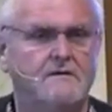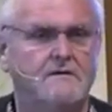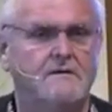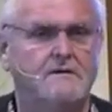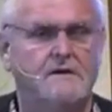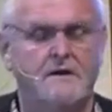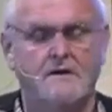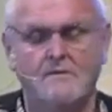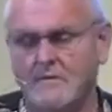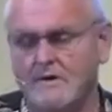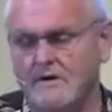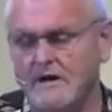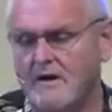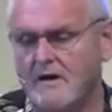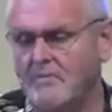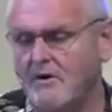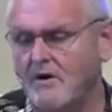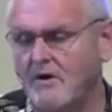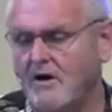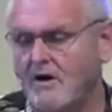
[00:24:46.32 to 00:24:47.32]
And when I
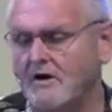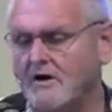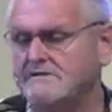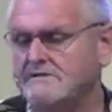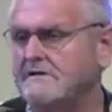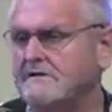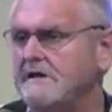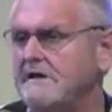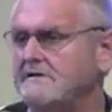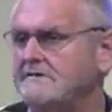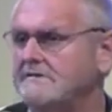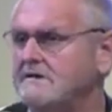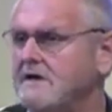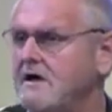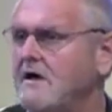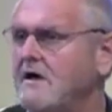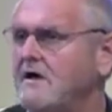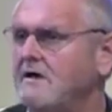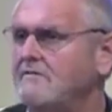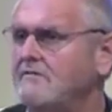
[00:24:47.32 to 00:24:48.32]
pause and ask
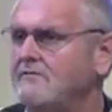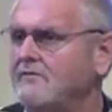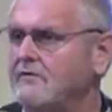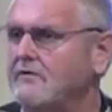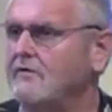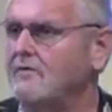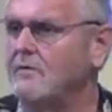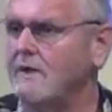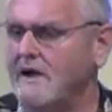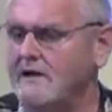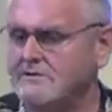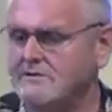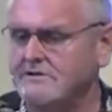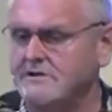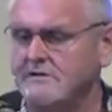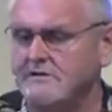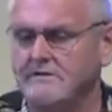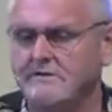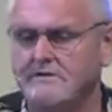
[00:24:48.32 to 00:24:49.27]
God for direction,